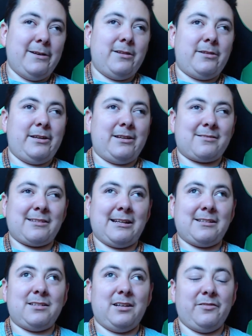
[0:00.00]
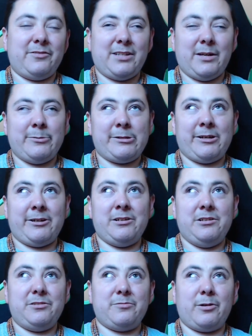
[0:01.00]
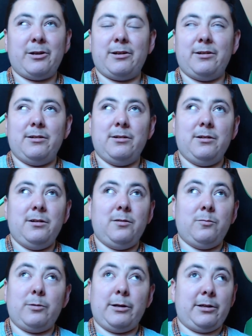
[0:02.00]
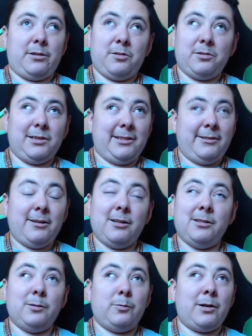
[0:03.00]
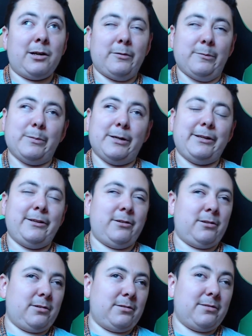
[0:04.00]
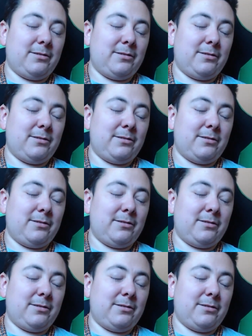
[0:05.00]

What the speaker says: things like self-sabotage, where you're totally not aware, but you're,